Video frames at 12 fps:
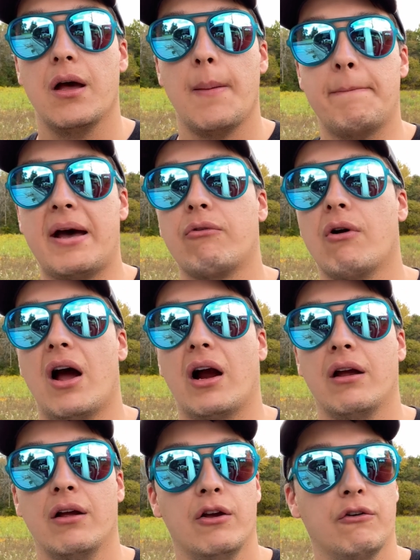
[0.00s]
bedrock.
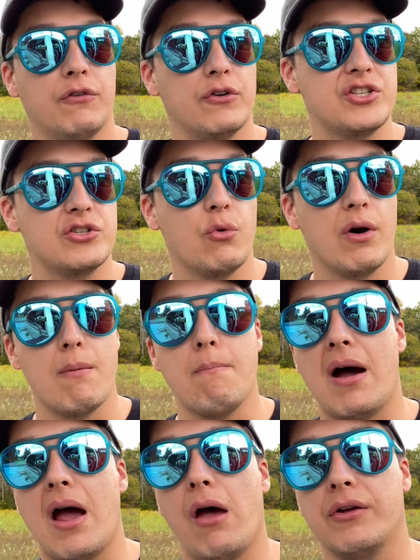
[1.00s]
For square
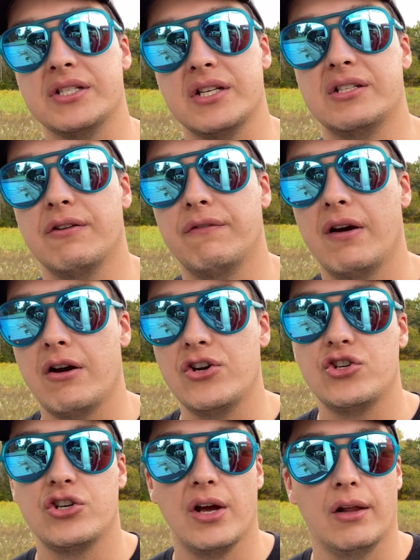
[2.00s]
miles, it's a very
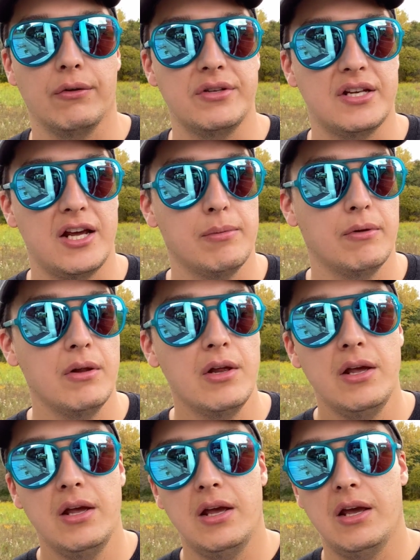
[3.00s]
shallow table,
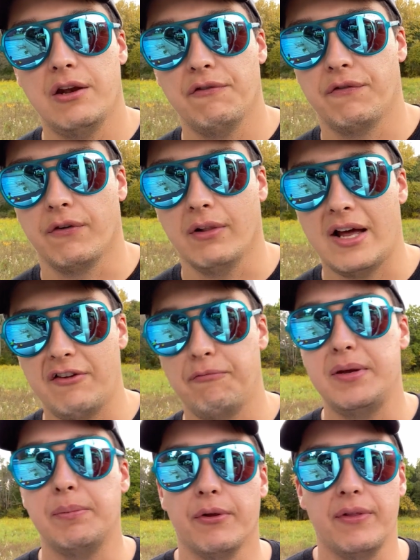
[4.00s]
and for a lot of
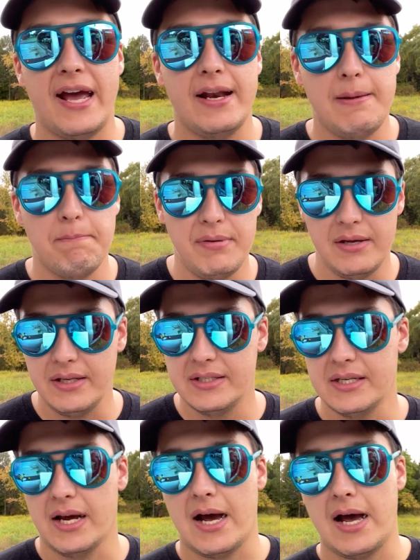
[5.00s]
people that
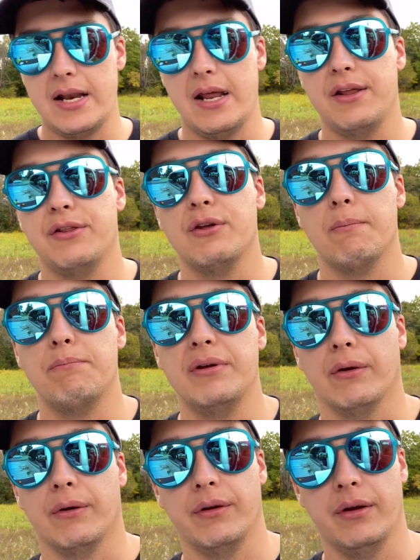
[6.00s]
impedes on the
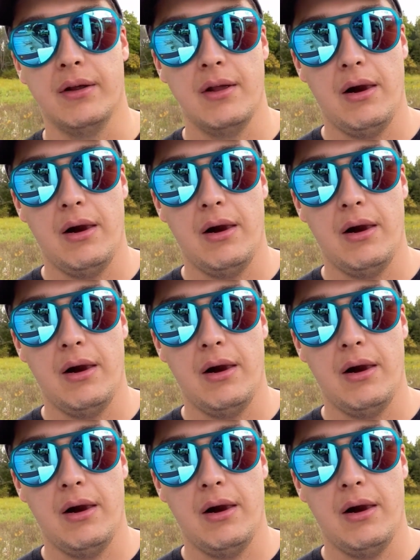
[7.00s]
build.